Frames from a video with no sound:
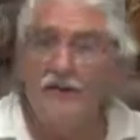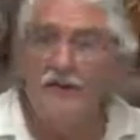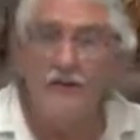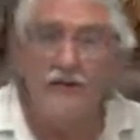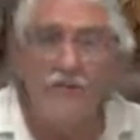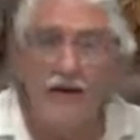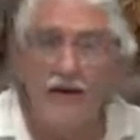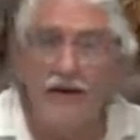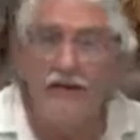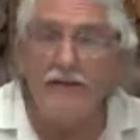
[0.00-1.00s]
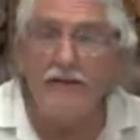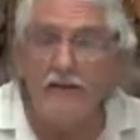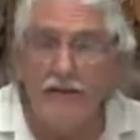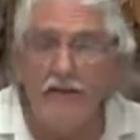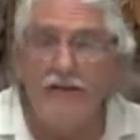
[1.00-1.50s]
Is there anybody out there who
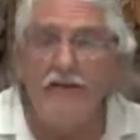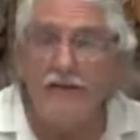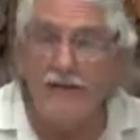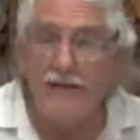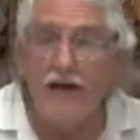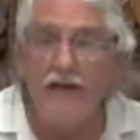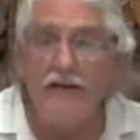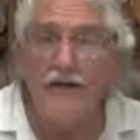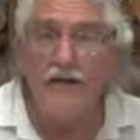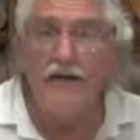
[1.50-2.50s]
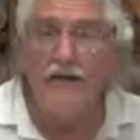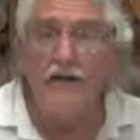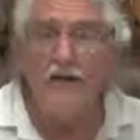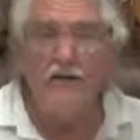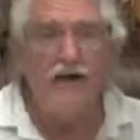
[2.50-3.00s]
would think that's a good idea?
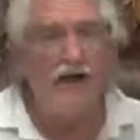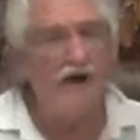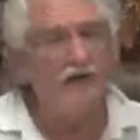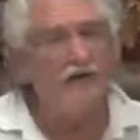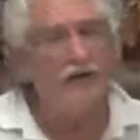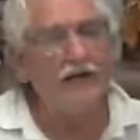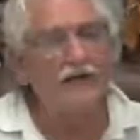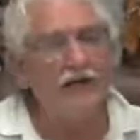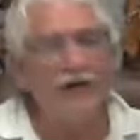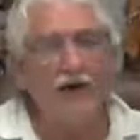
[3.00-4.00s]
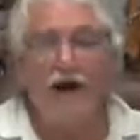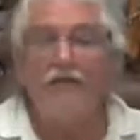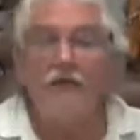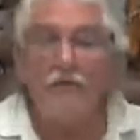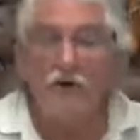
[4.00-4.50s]
I don't think so. I
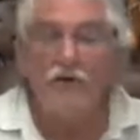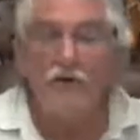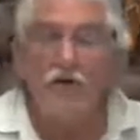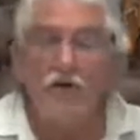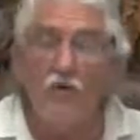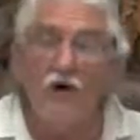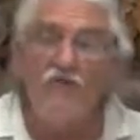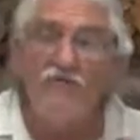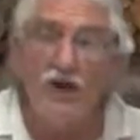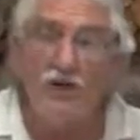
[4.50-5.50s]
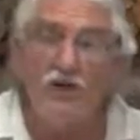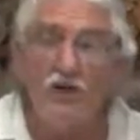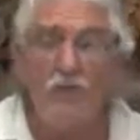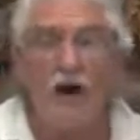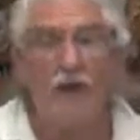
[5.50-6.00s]
think most of you want to fix
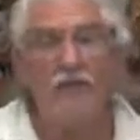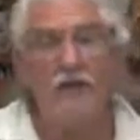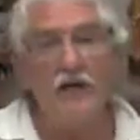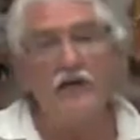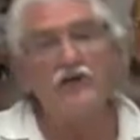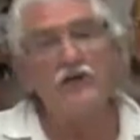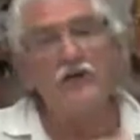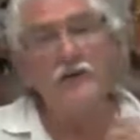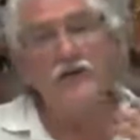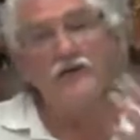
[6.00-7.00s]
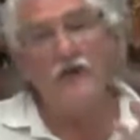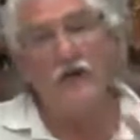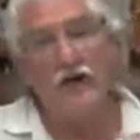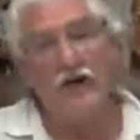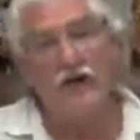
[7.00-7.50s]
your problems instead of being
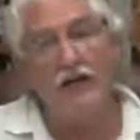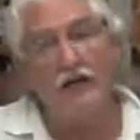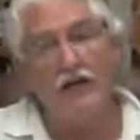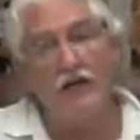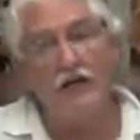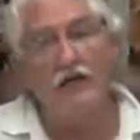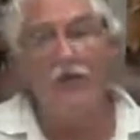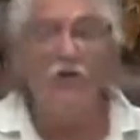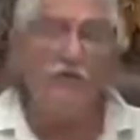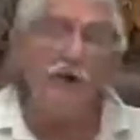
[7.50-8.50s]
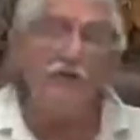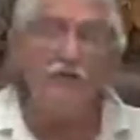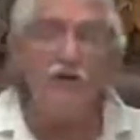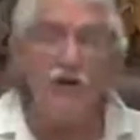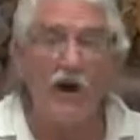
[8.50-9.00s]
stuck on a chemical for the rest
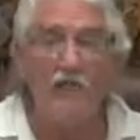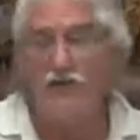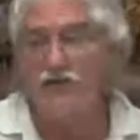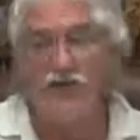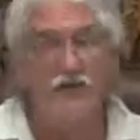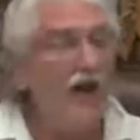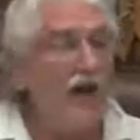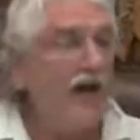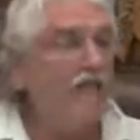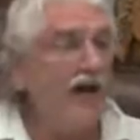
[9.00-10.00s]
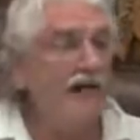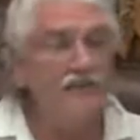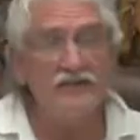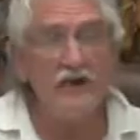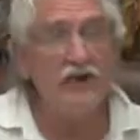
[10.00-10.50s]
of your life, which does
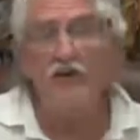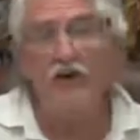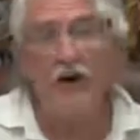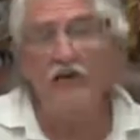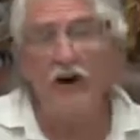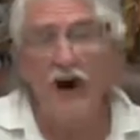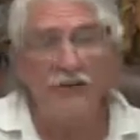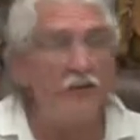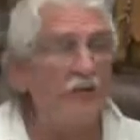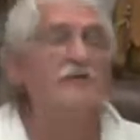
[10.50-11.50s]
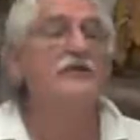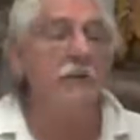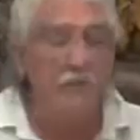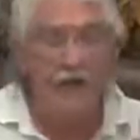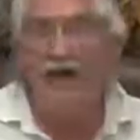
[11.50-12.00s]
half-asses there, and you're never happy because it's
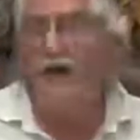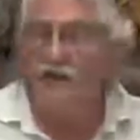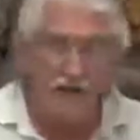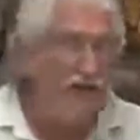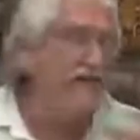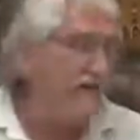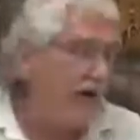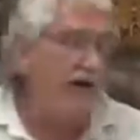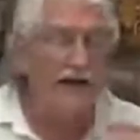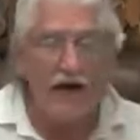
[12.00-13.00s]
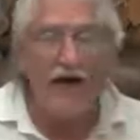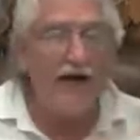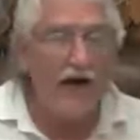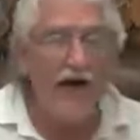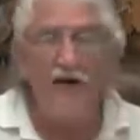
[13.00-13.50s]
up and down and changing,
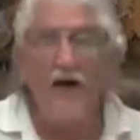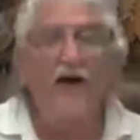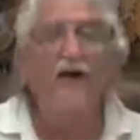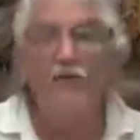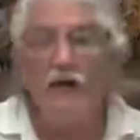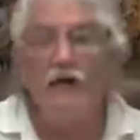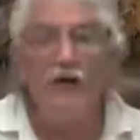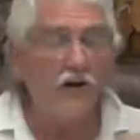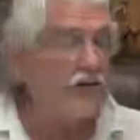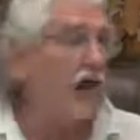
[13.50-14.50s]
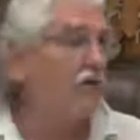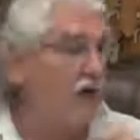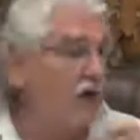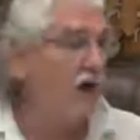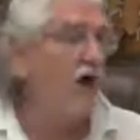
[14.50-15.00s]
da-da-da-da-da, and you're weakening your
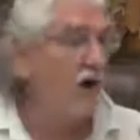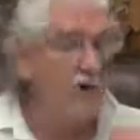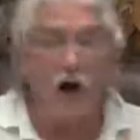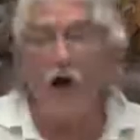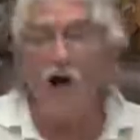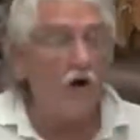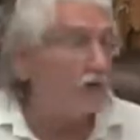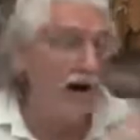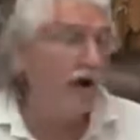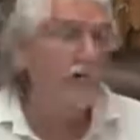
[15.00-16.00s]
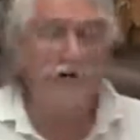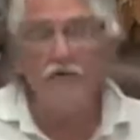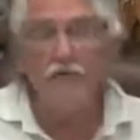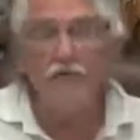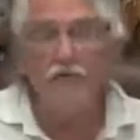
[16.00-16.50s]
thyroid all along or
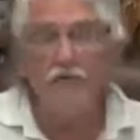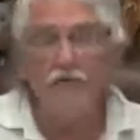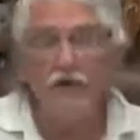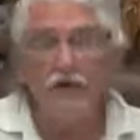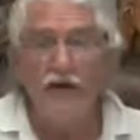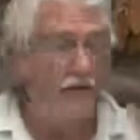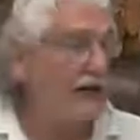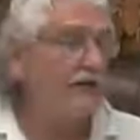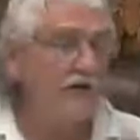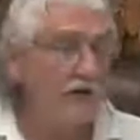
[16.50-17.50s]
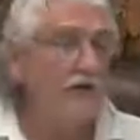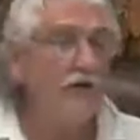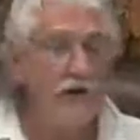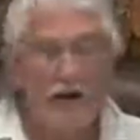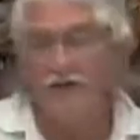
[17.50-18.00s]
whatever. And we got some
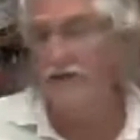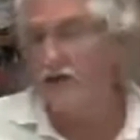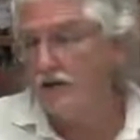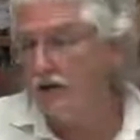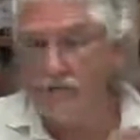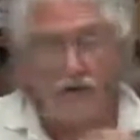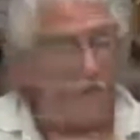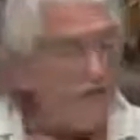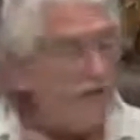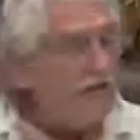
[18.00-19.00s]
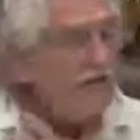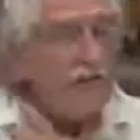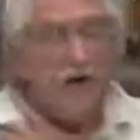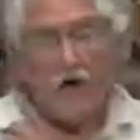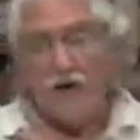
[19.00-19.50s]
of you guys that are coming in that's
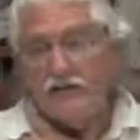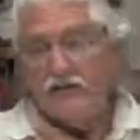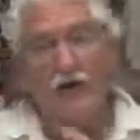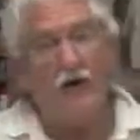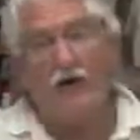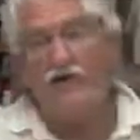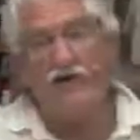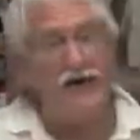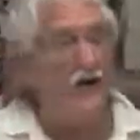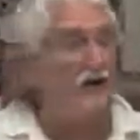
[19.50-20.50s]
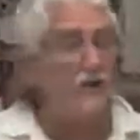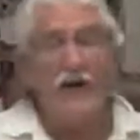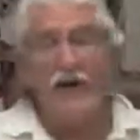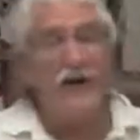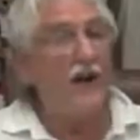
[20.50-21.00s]
been on steroids for years.
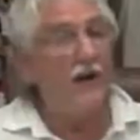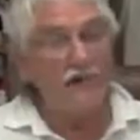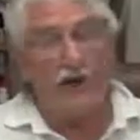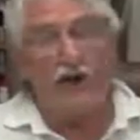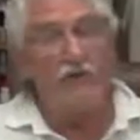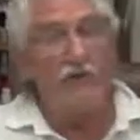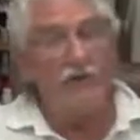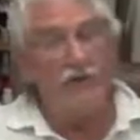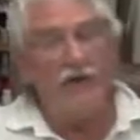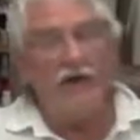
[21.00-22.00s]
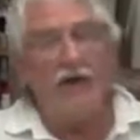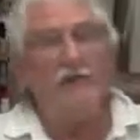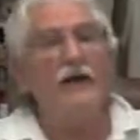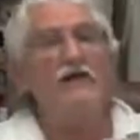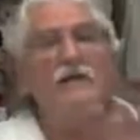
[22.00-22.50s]
Not fun. And
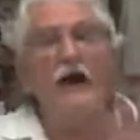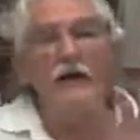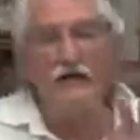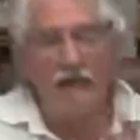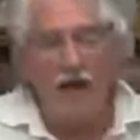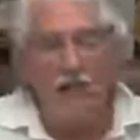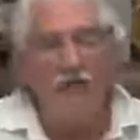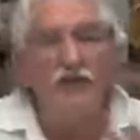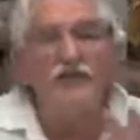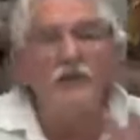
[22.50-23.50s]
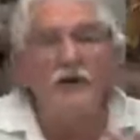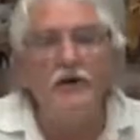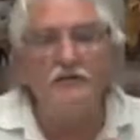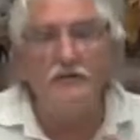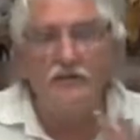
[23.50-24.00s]
medical doctors should have to
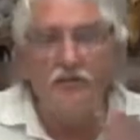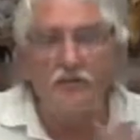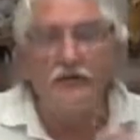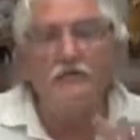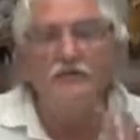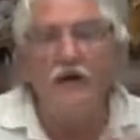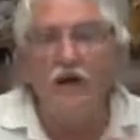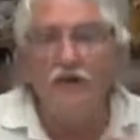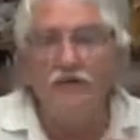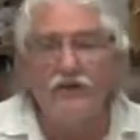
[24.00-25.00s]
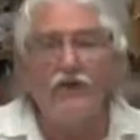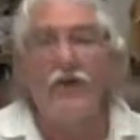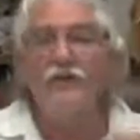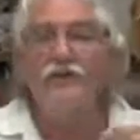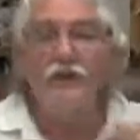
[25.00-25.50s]
experience this for themselves,
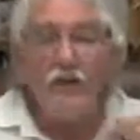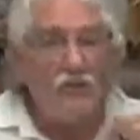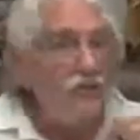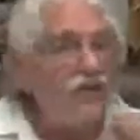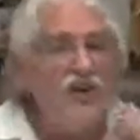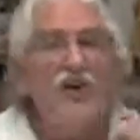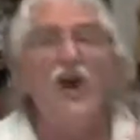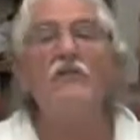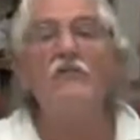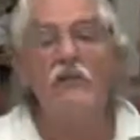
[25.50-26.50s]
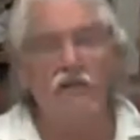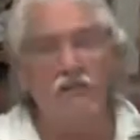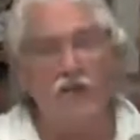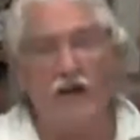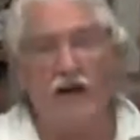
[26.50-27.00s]
and then they would never
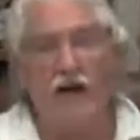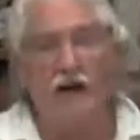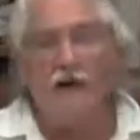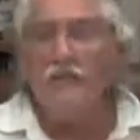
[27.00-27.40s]
give you that.